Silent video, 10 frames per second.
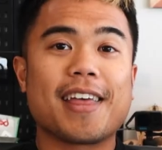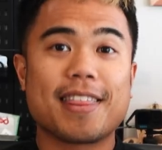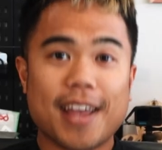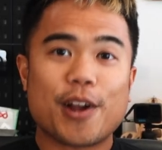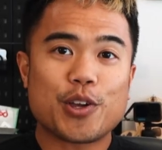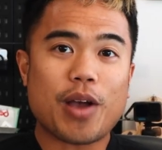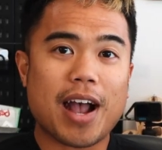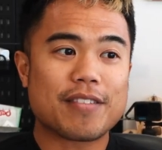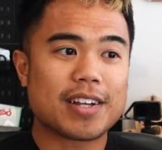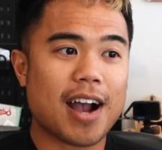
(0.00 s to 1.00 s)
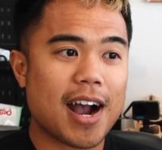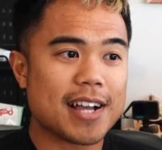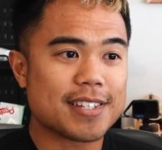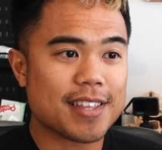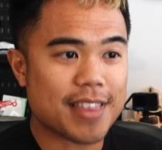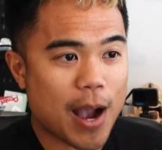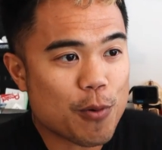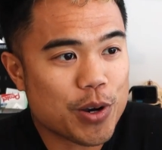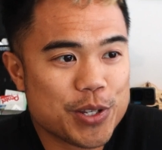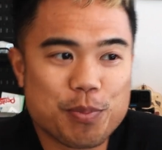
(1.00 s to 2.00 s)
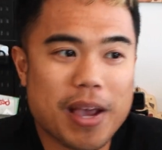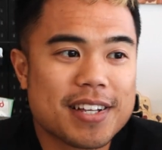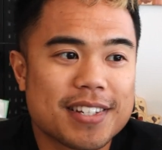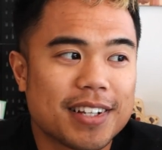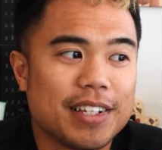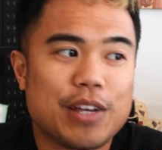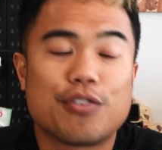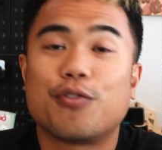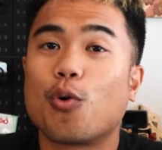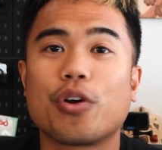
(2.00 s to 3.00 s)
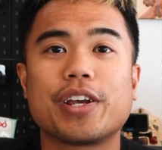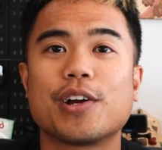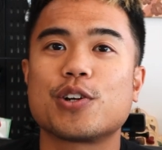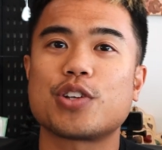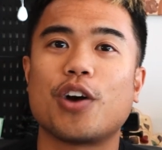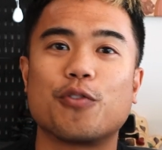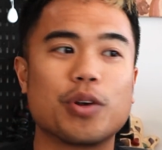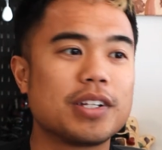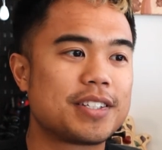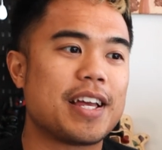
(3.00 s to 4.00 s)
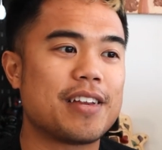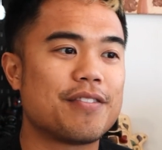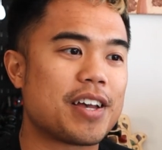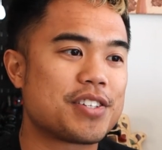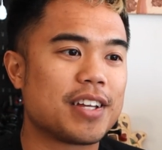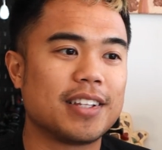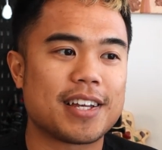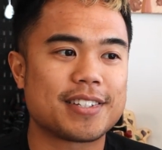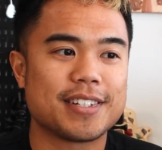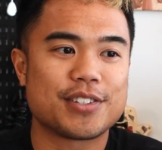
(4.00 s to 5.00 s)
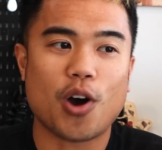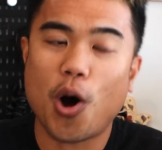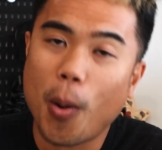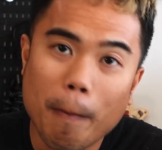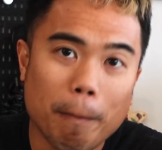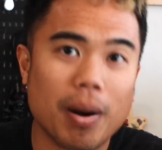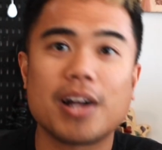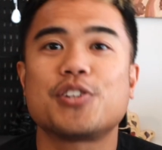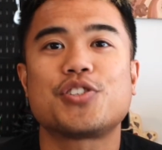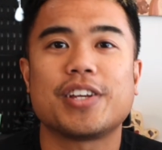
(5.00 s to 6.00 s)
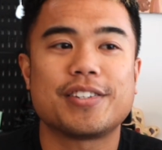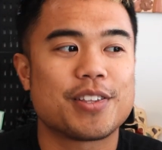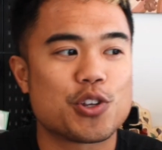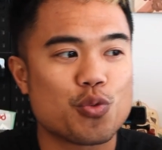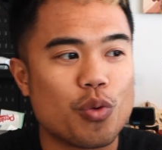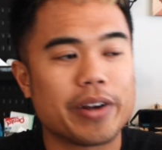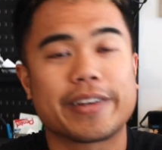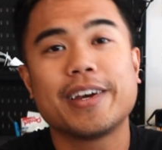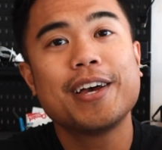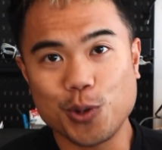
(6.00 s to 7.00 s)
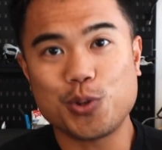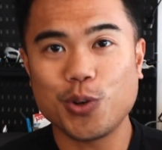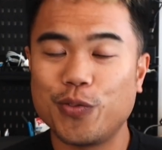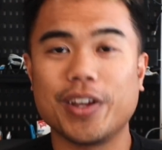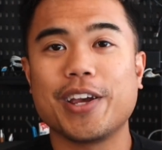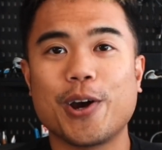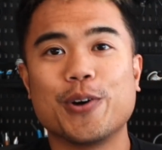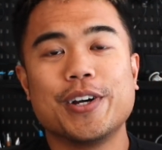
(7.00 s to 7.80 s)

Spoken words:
And there you have it, guys. That was basically 4 years of real estate investing lessons all bunched into this one YouTube video.